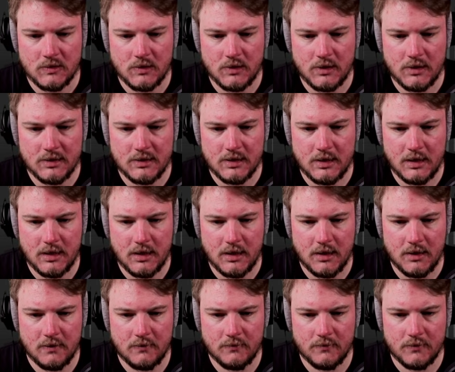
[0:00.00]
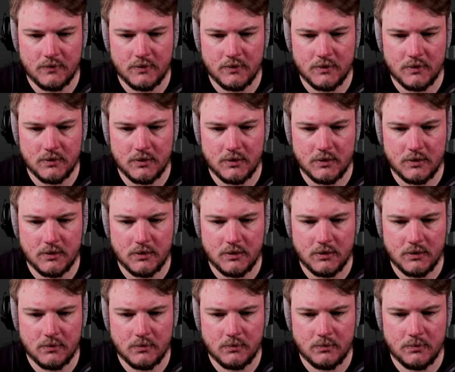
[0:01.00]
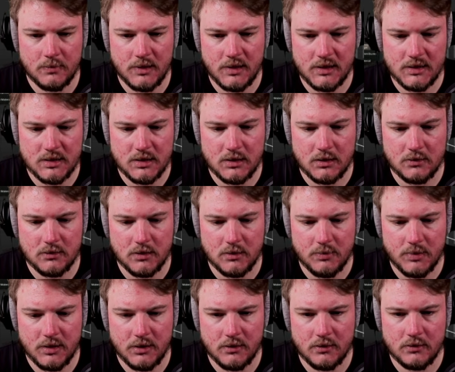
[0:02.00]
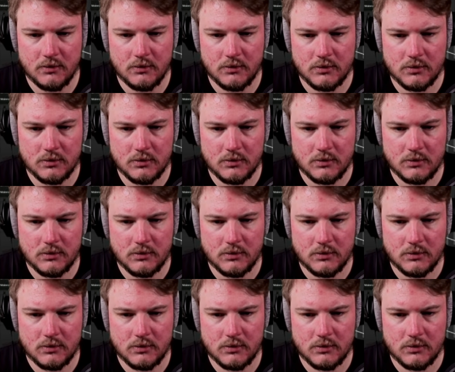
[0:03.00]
So let's have base color up here.